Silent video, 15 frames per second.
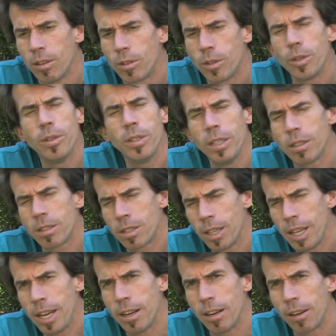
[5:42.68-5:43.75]
Two years
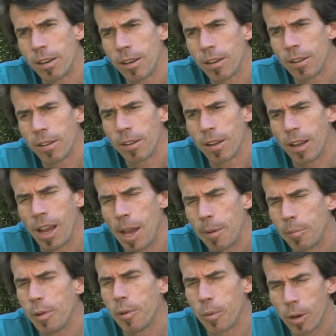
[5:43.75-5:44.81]
later, I
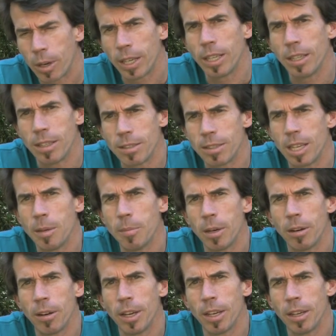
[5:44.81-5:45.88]
happened to be working in the same
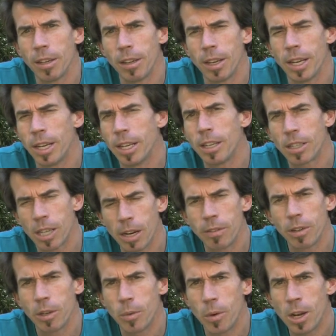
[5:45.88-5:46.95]
area and I
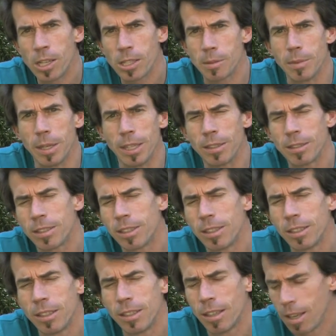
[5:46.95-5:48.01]
uncovered a wasp nest.
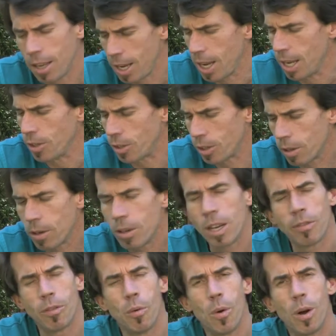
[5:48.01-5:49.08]
And sure
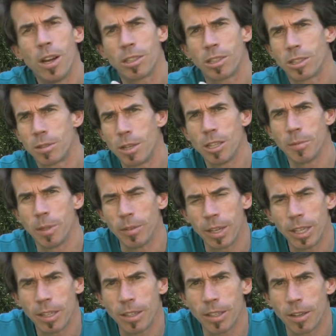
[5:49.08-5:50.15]
enough, a wasp stung me
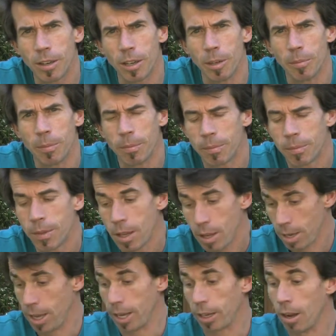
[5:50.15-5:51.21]
right on the arm.
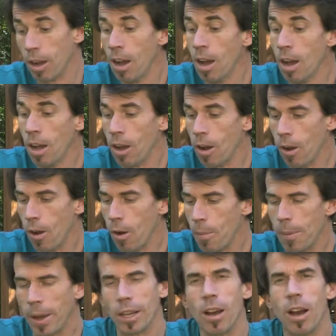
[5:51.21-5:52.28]
And I go, ah, oh
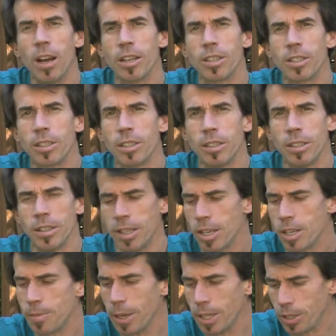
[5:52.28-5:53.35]
my gosh,
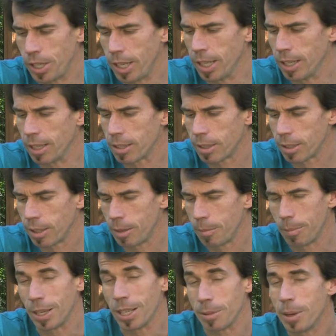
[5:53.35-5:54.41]
there's my chance.
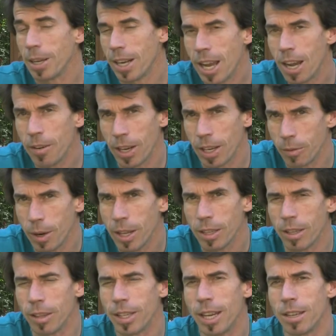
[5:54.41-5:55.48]
Because by now I had read
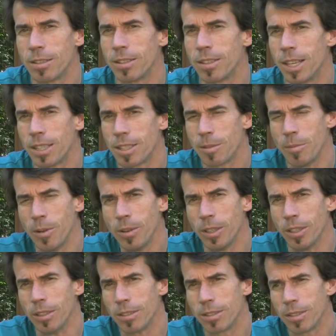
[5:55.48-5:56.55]
the thousand
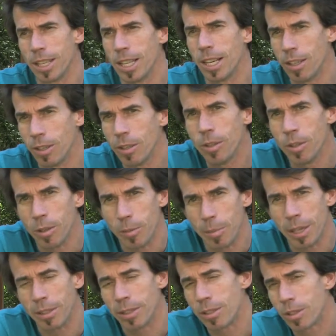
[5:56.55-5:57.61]
testimonials and I knew
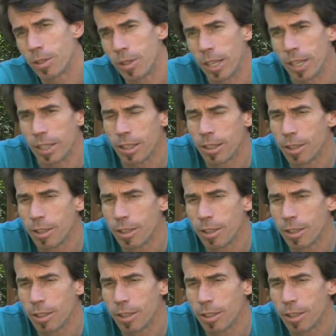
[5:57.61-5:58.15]
about this trick,